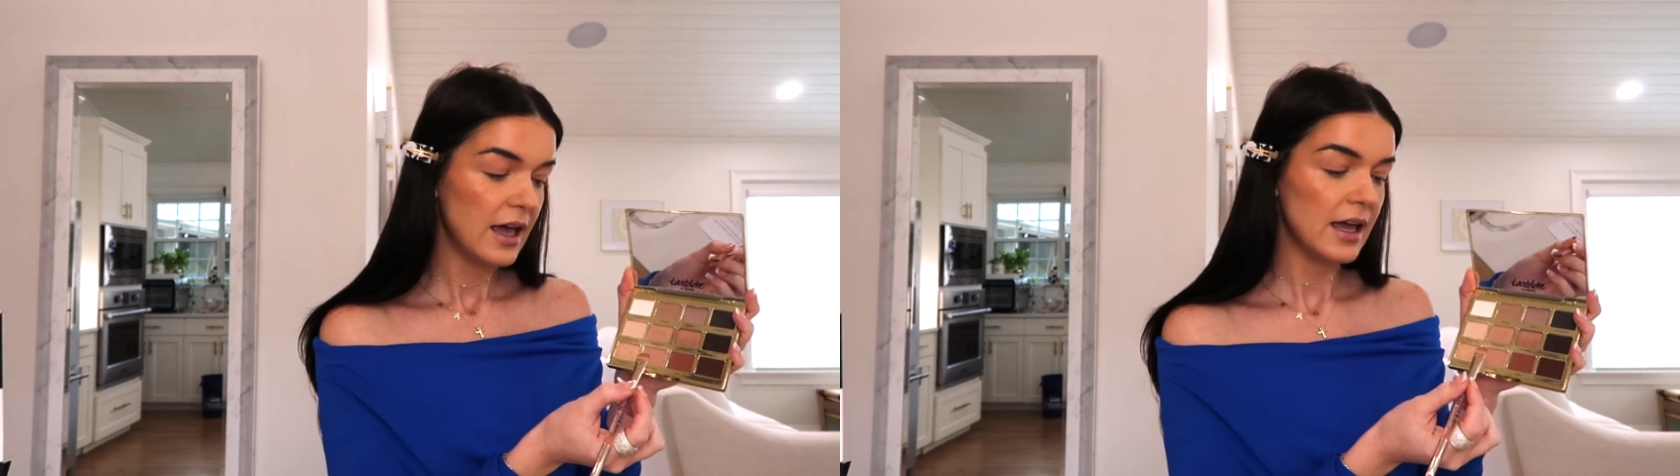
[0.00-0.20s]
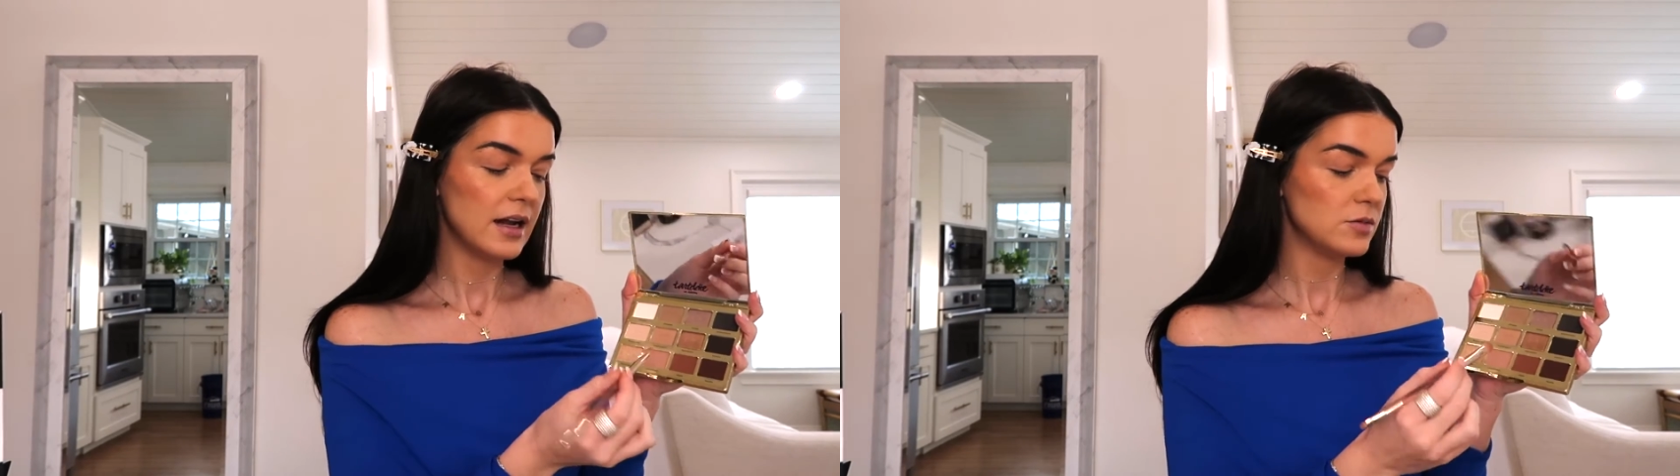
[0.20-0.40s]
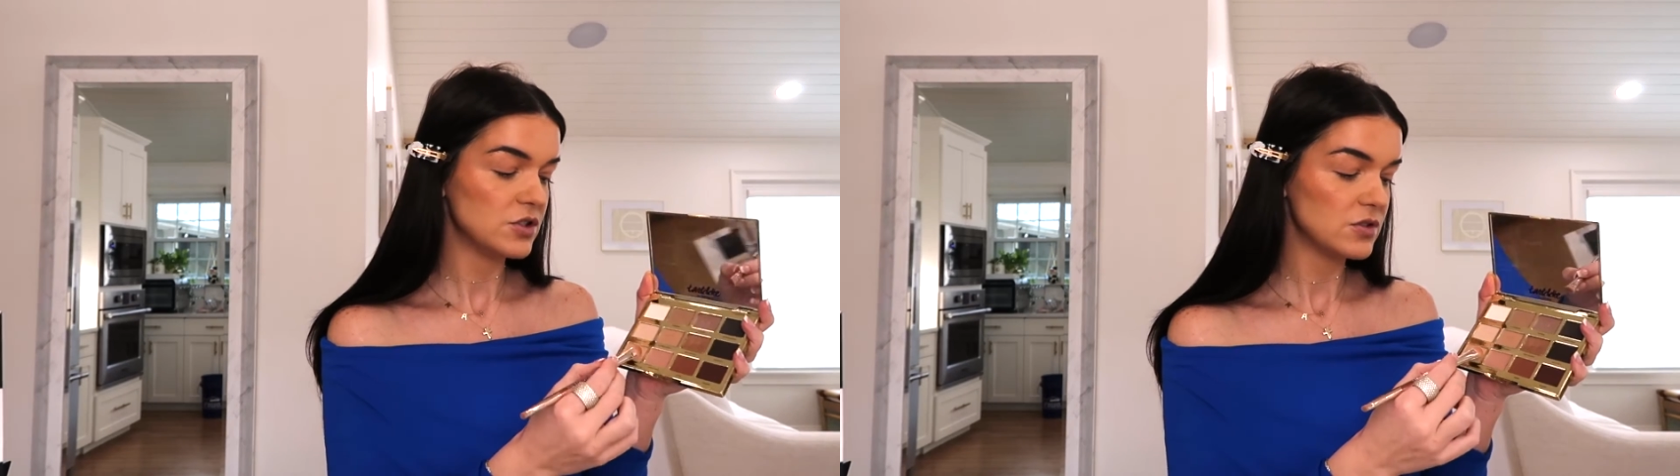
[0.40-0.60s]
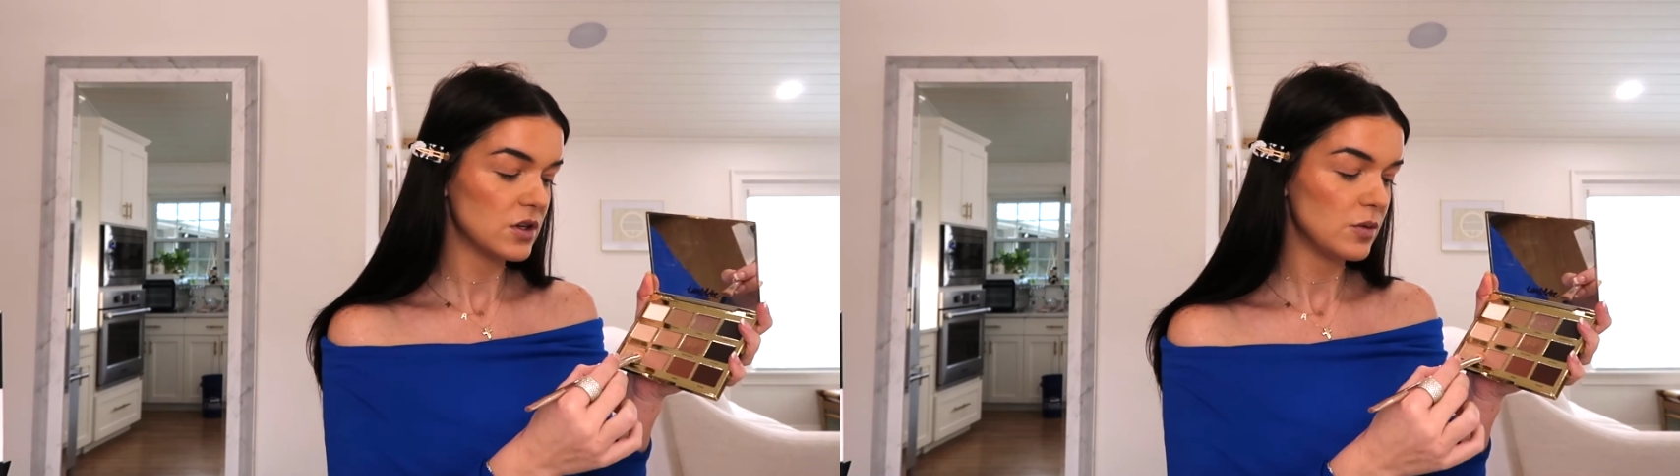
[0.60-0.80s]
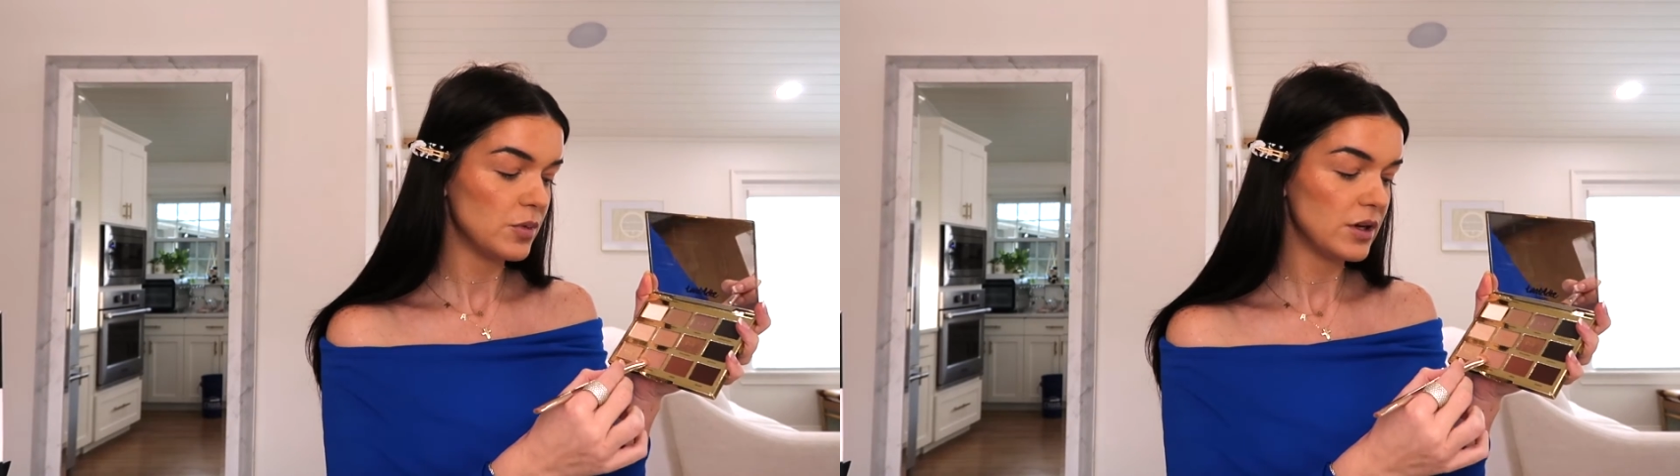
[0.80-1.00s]
and I'm just
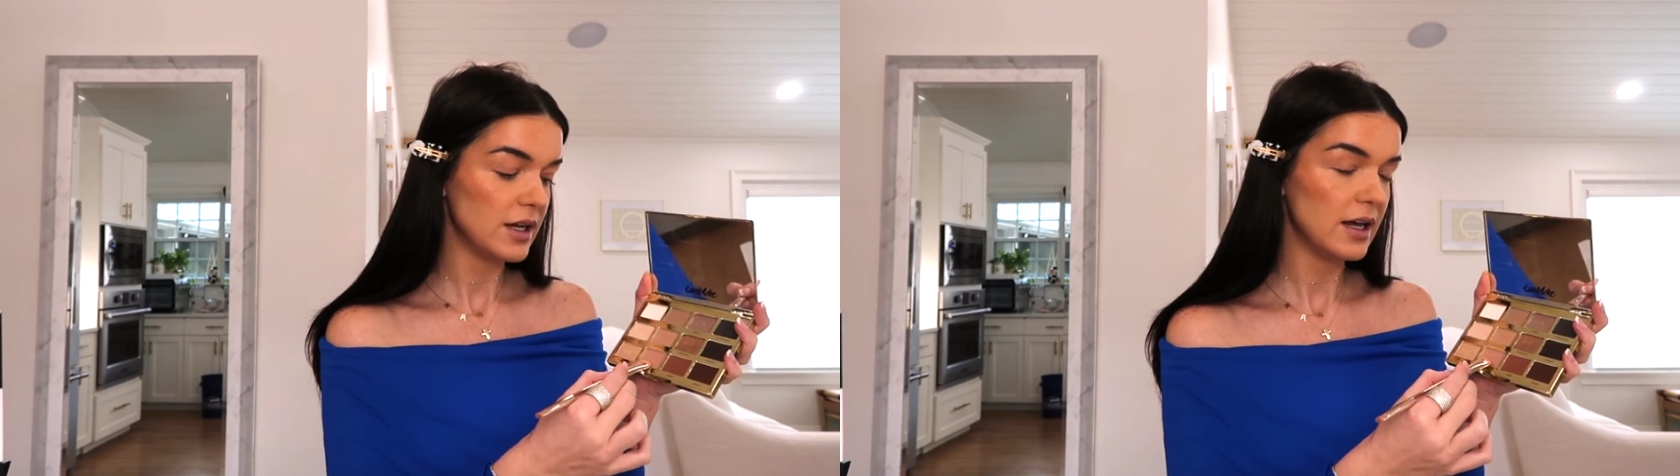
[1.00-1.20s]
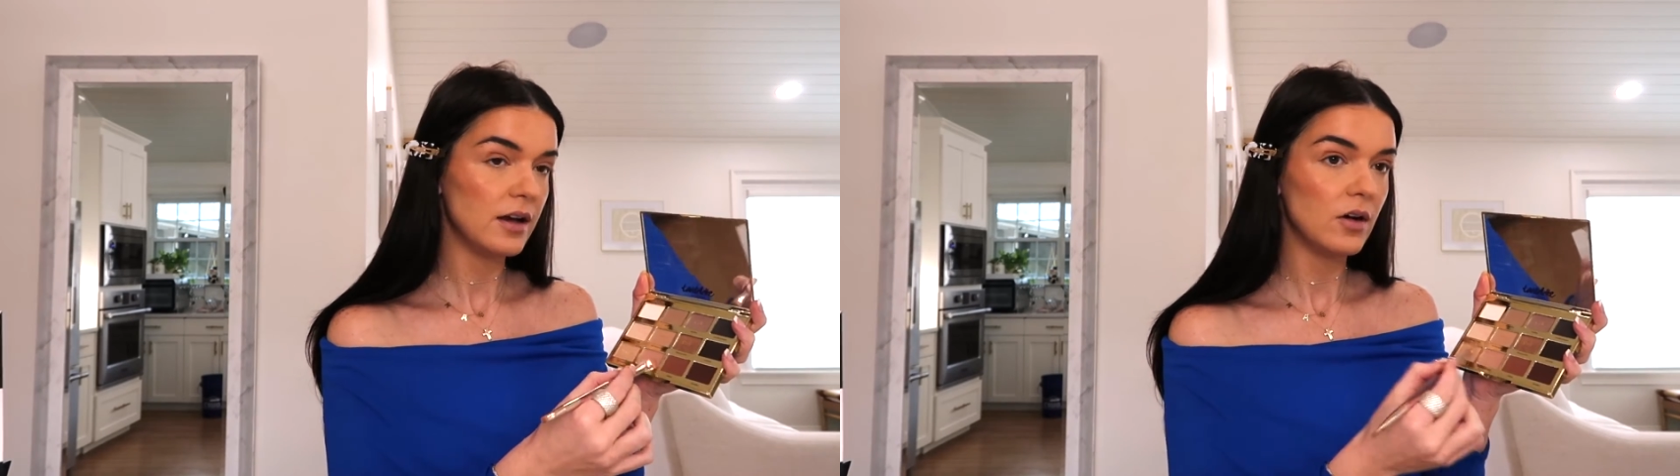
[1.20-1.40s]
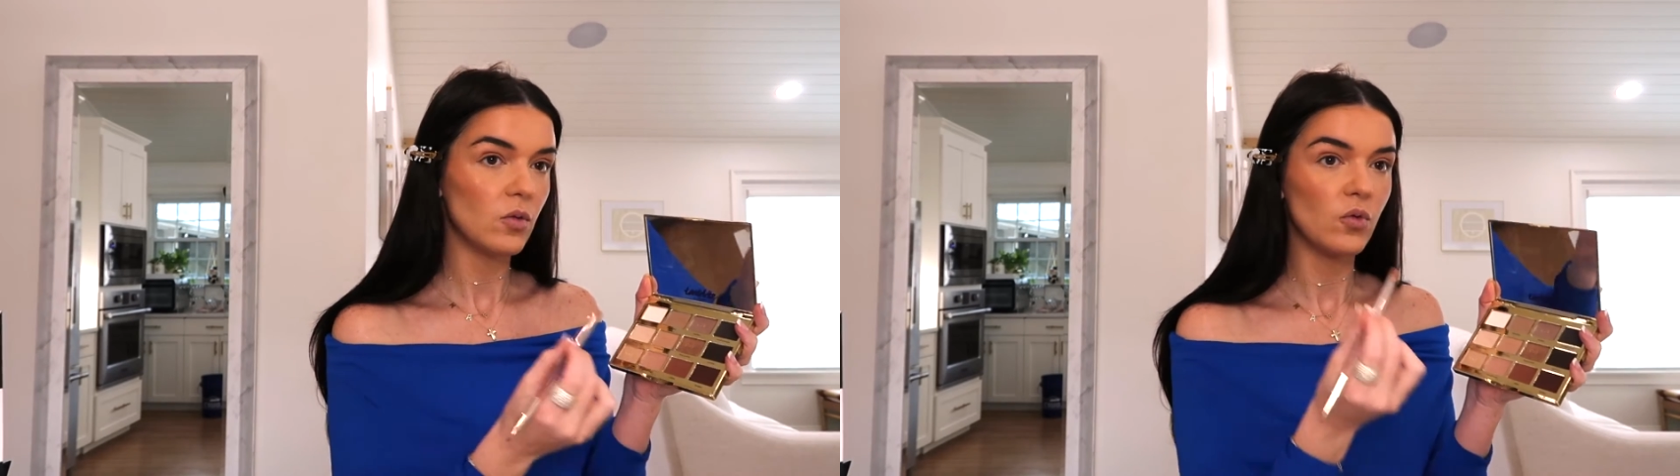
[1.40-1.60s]
gonna put it